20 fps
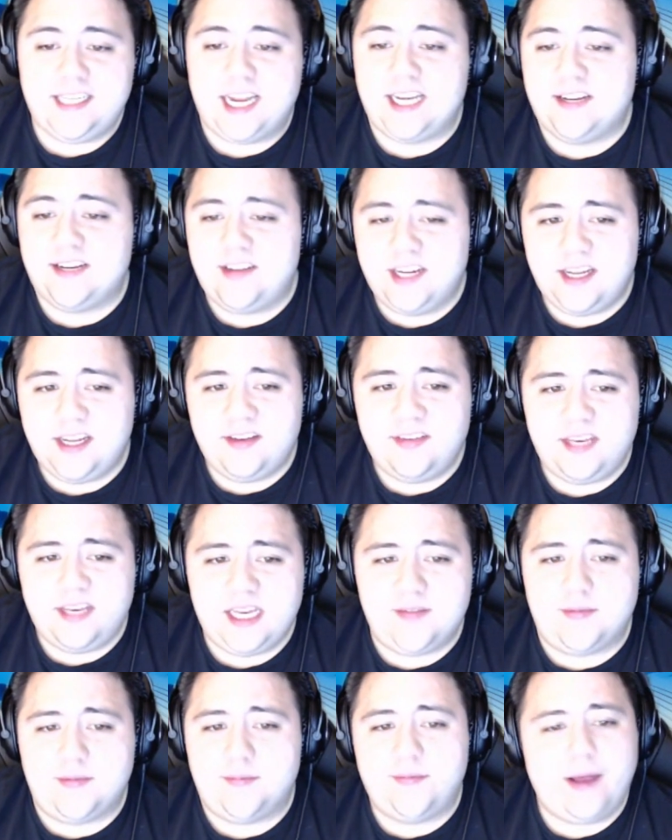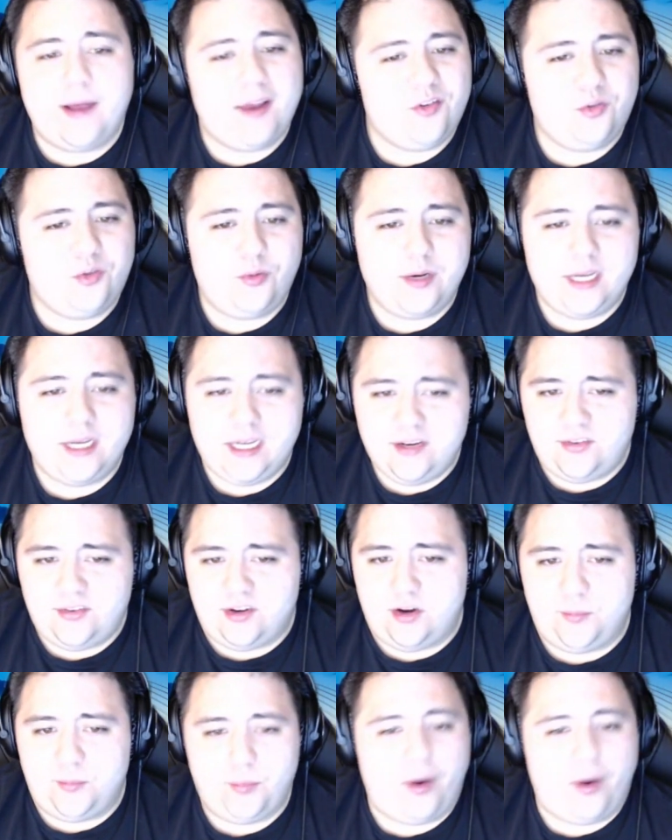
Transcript: getting tickets even faster and easier.